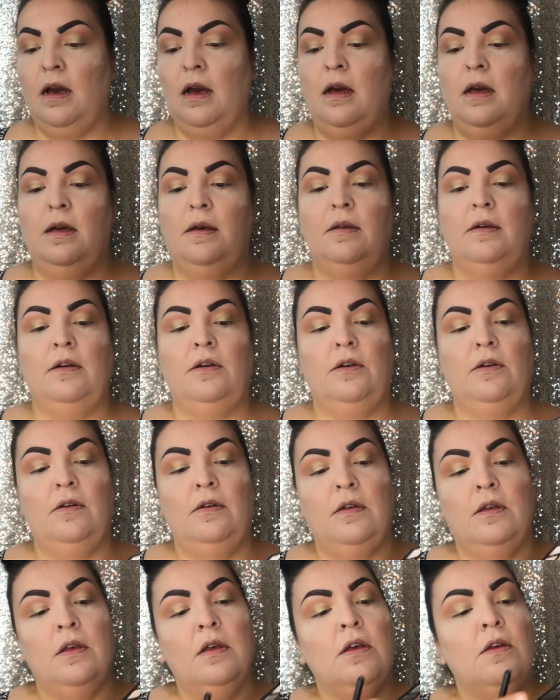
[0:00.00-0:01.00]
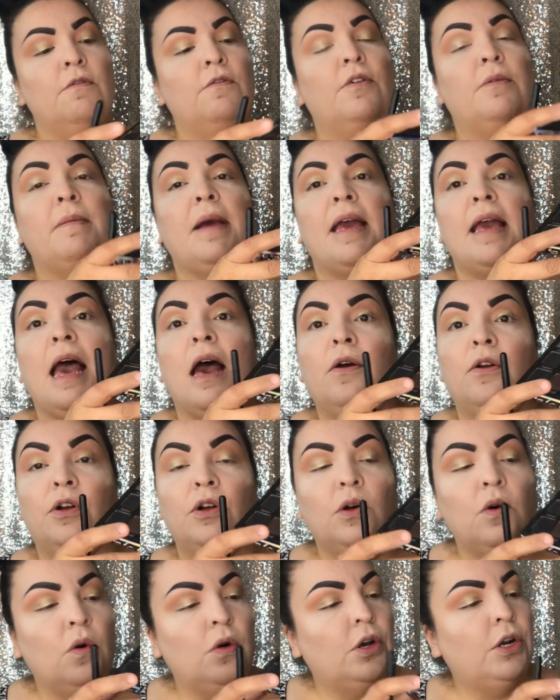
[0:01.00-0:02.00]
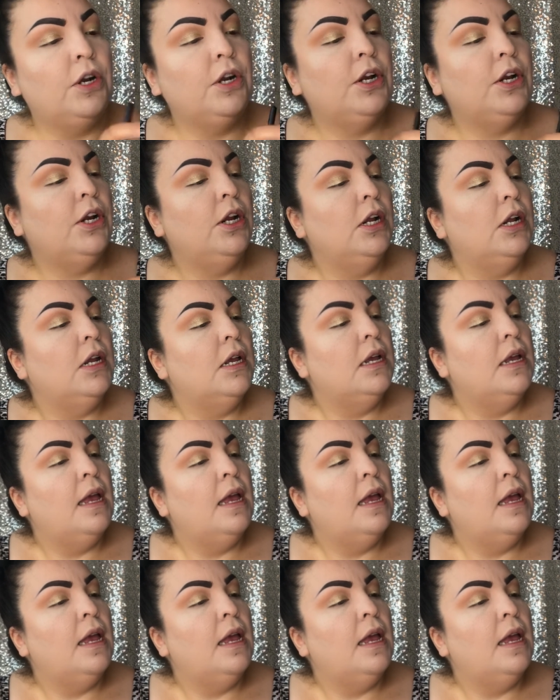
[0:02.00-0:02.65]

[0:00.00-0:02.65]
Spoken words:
outer corner,